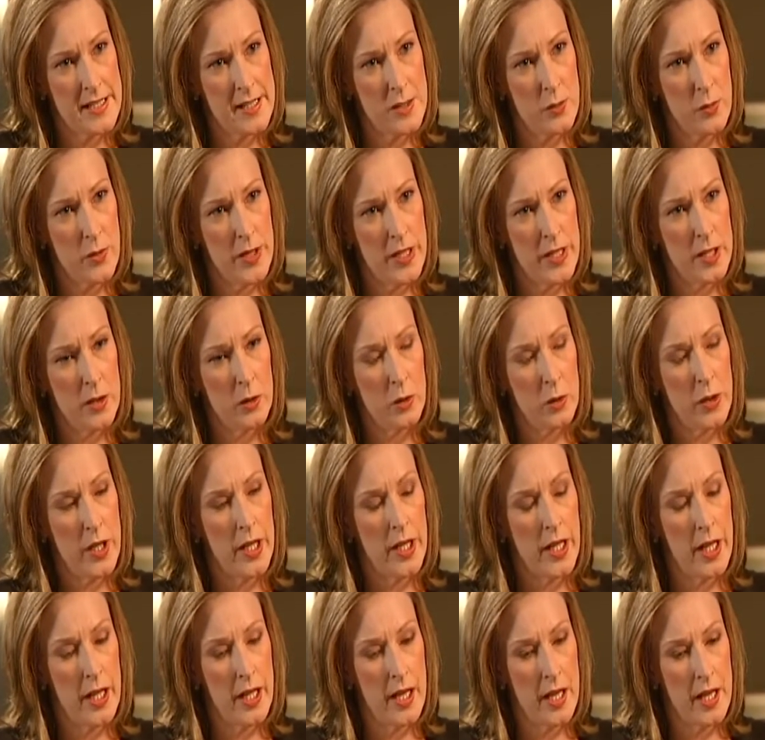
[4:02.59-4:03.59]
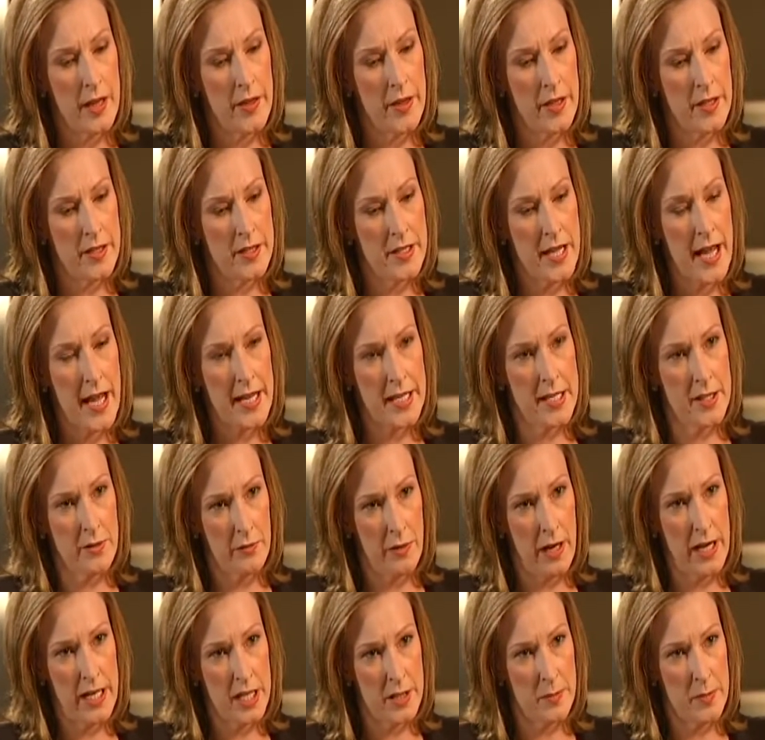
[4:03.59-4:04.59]
last week looking at the
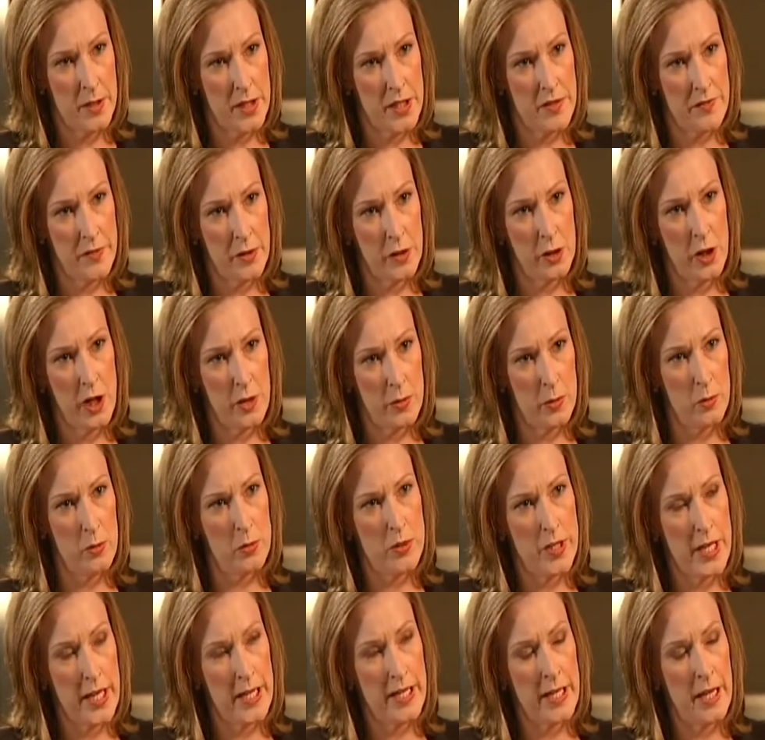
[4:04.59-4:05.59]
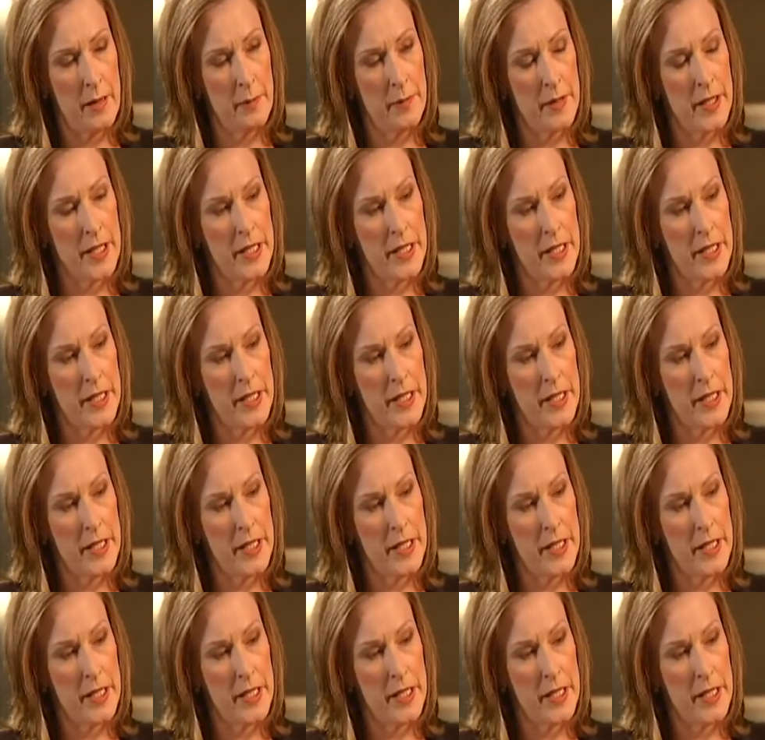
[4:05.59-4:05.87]
tax arrangements for global tech